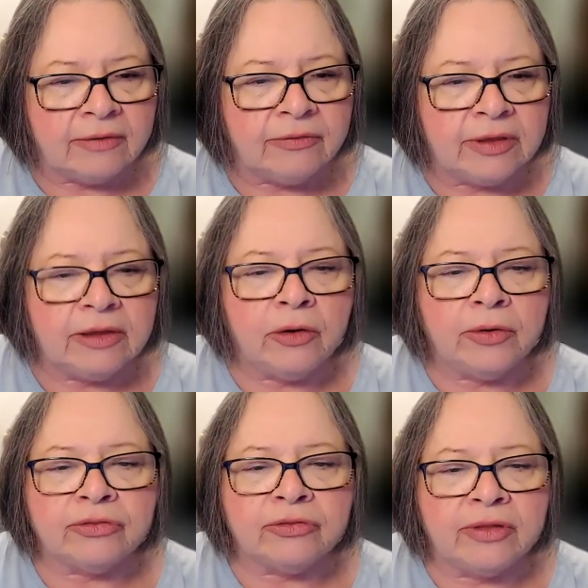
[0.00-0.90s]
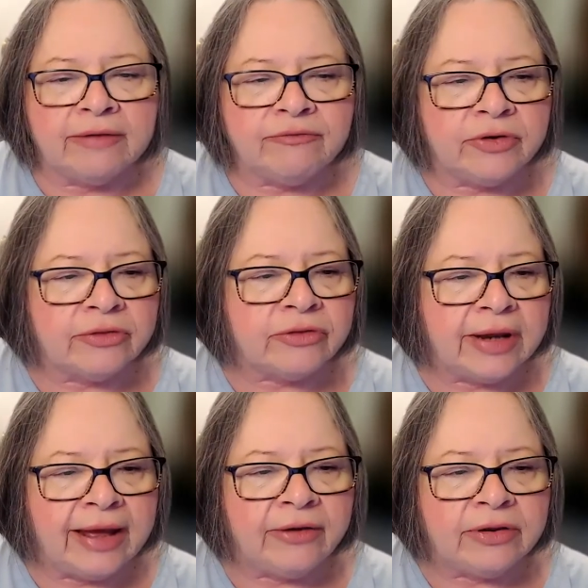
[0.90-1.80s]
The ego is never as
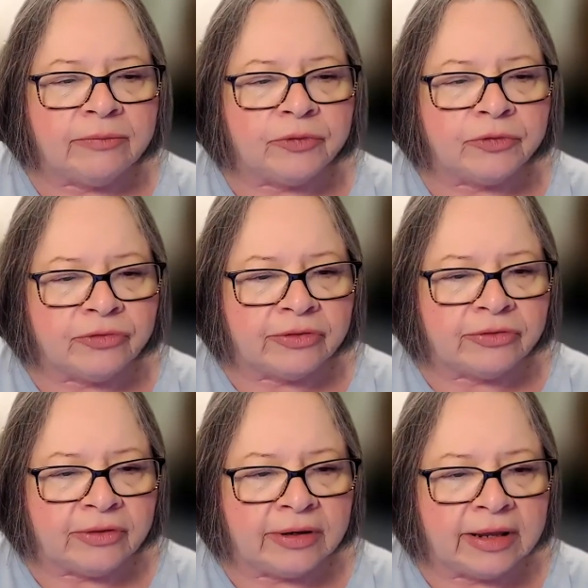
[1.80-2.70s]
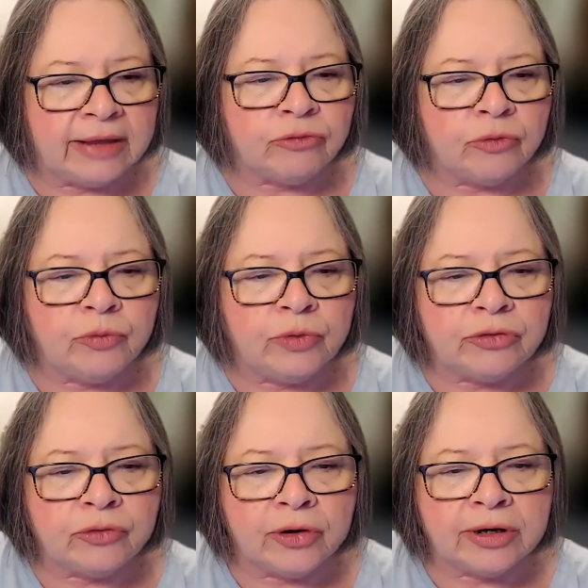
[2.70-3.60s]
loud and persistent as when we
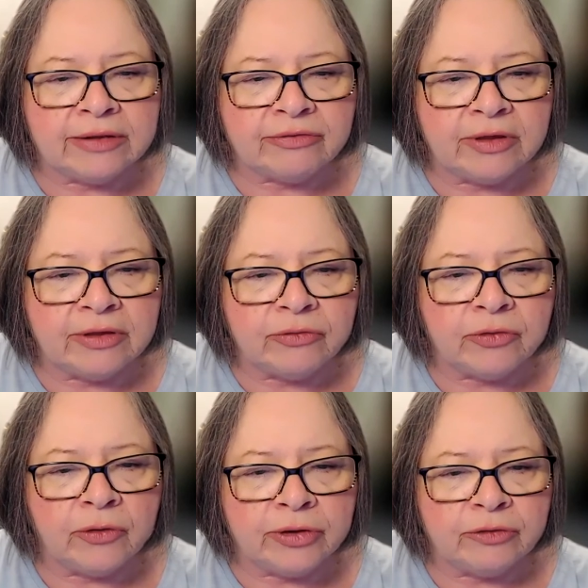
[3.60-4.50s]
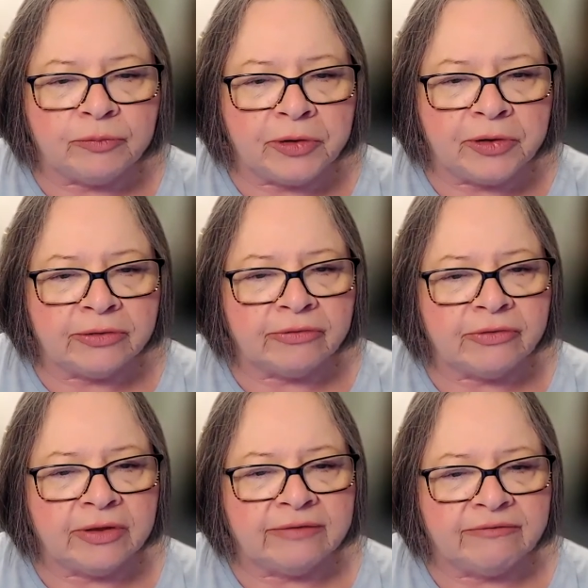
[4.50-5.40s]
start listening to the Holy Spirit
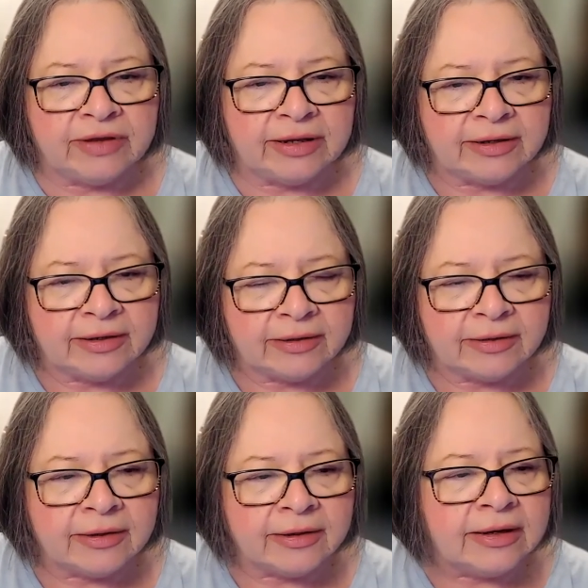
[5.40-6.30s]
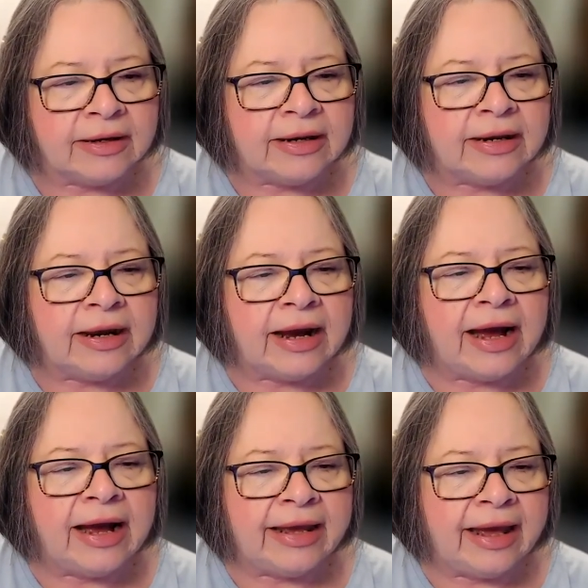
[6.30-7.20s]
instead of it.
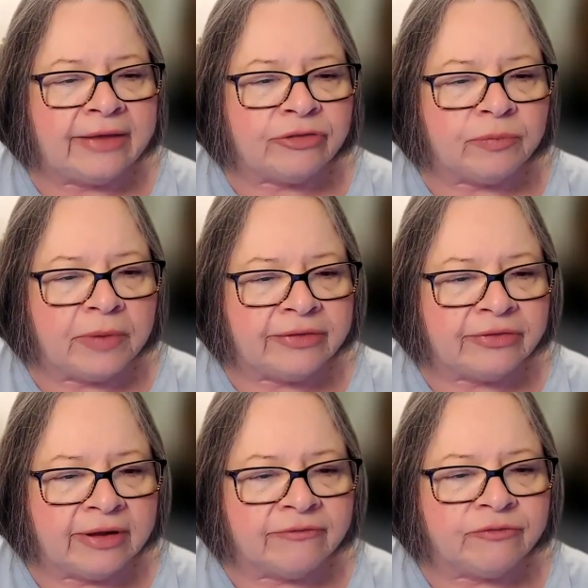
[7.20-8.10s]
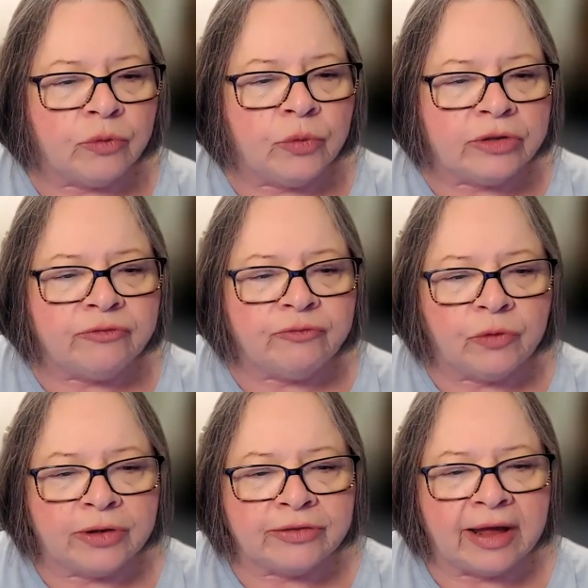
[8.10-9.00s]
I ask myself which
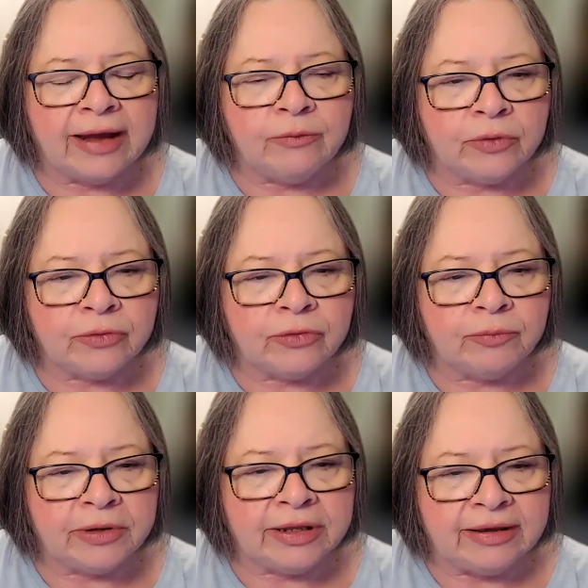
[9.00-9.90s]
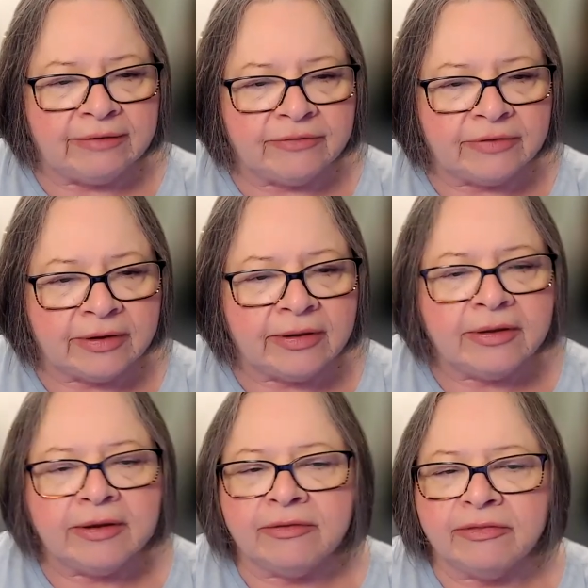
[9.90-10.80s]
voice I want to believe
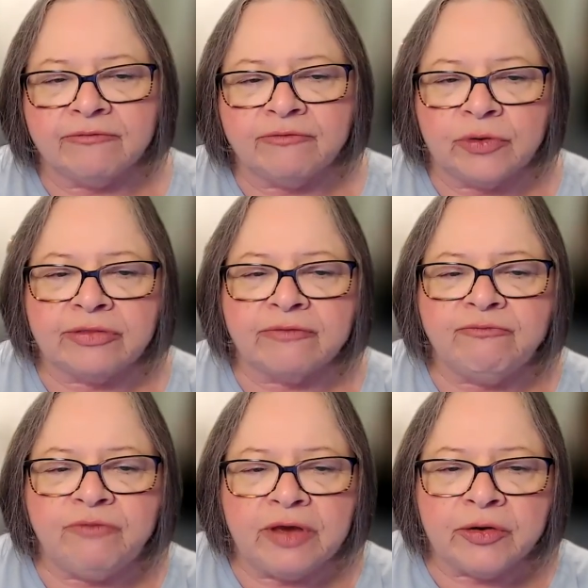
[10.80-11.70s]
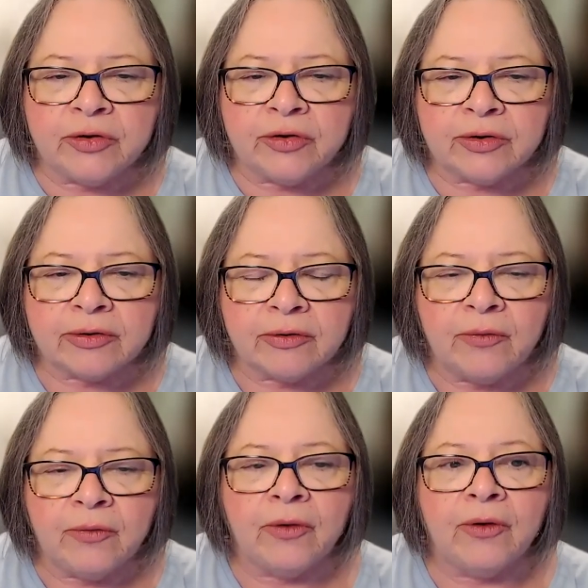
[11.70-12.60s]
the voice of fear
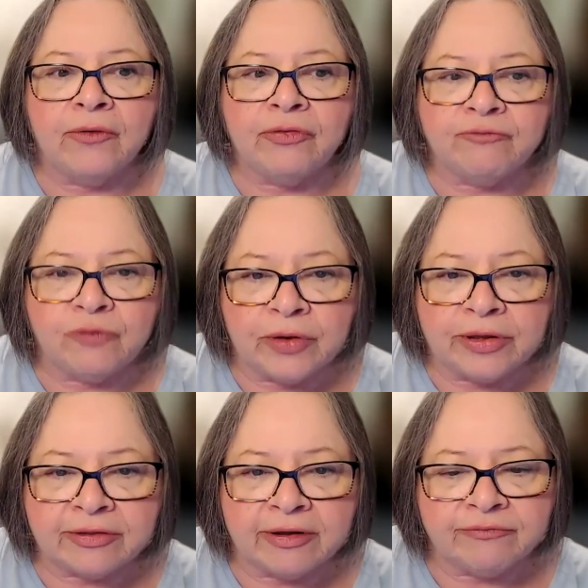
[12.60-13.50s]
or the voice of